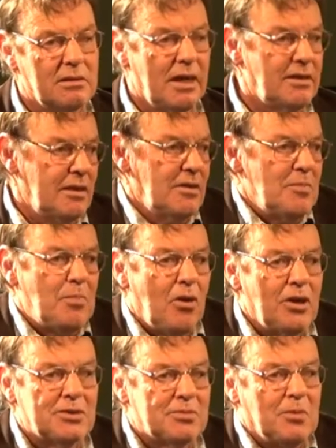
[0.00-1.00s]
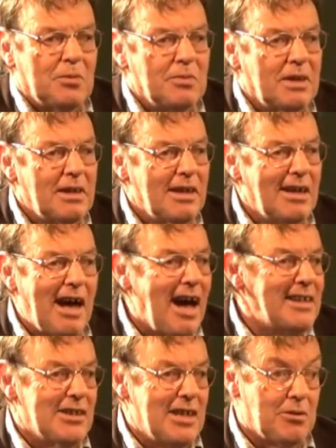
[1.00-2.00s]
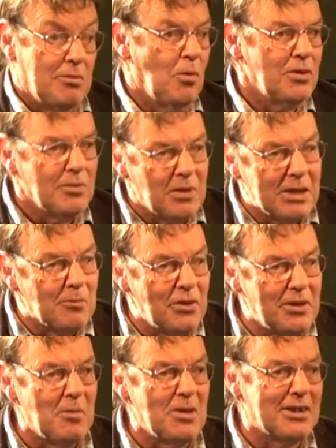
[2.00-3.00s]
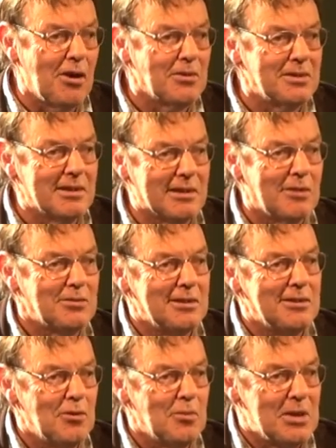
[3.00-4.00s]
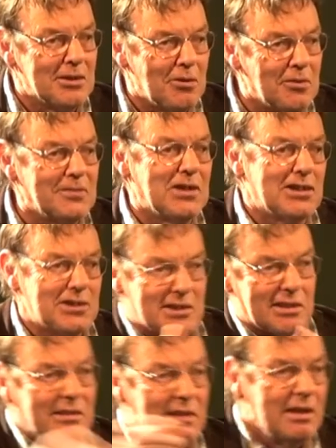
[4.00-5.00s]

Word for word: And the employers, either they were they going to go to go to the European Court of Justice